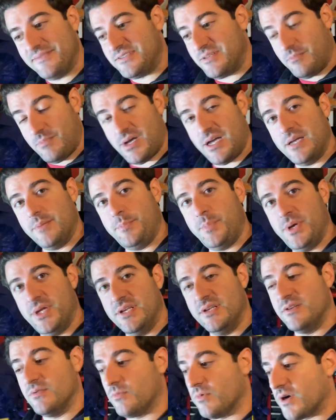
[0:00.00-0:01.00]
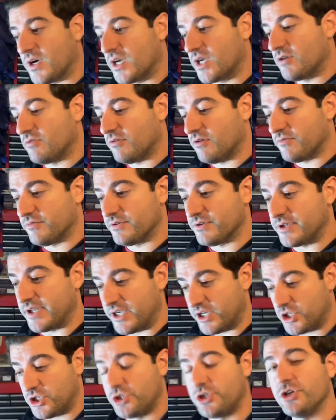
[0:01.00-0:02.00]
in my opinion, we're gonna go over the
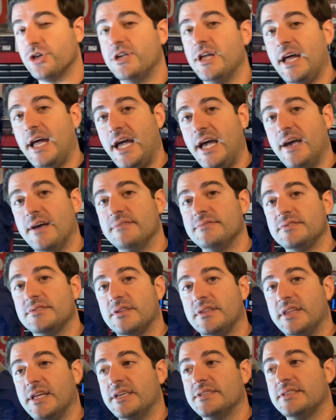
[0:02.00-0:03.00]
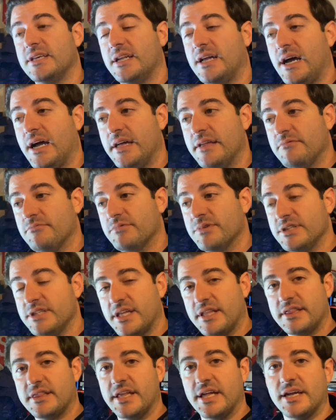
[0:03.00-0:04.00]
should-haves, the things that I really
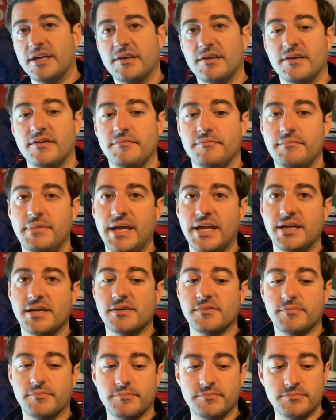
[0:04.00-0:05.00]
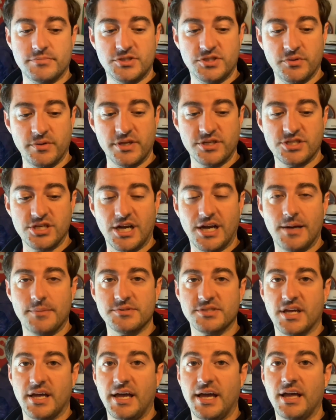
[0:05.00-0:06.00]
think make doing jobs
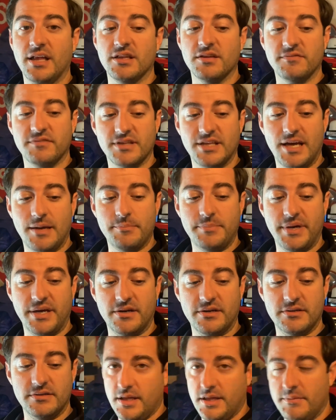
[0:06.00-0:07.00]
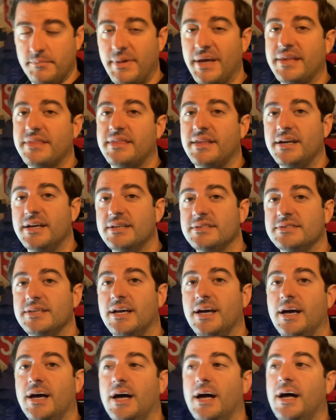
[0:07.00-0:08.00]
a hell of a lot better, make things
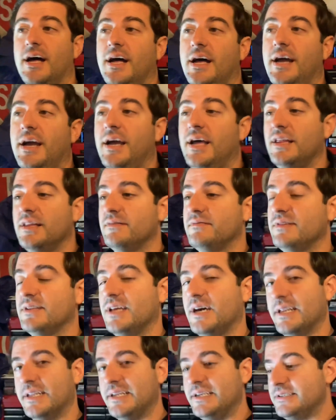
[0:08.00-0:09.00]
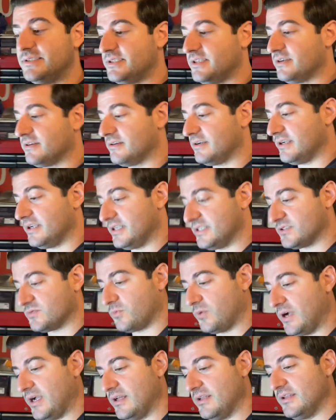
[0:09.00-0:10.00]
a hell of a lot easier as
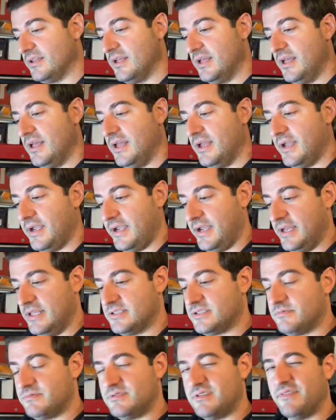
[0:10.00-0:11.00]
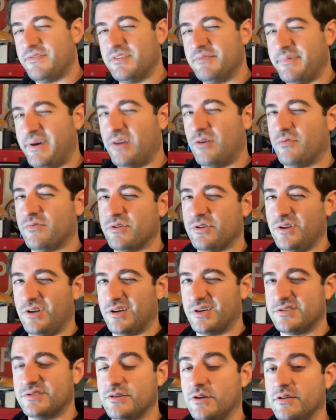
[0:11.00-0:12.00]
well, and some stuff you might
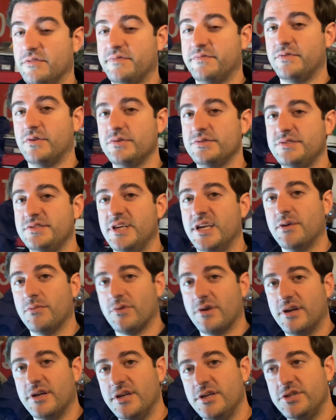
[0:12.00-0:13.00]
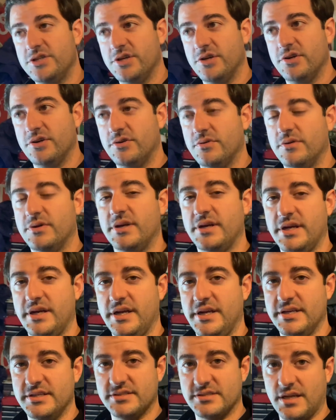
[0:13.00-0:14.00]
overlook. So the first thing we're gonna do
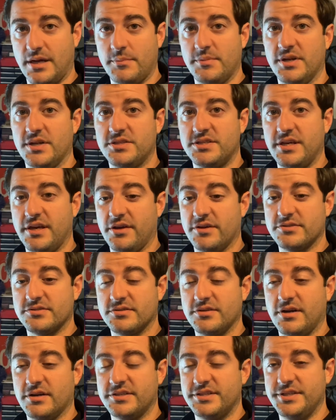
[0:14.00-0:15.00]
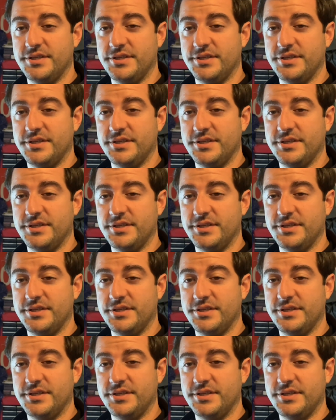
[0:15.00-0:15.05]
is I'm gonna talk to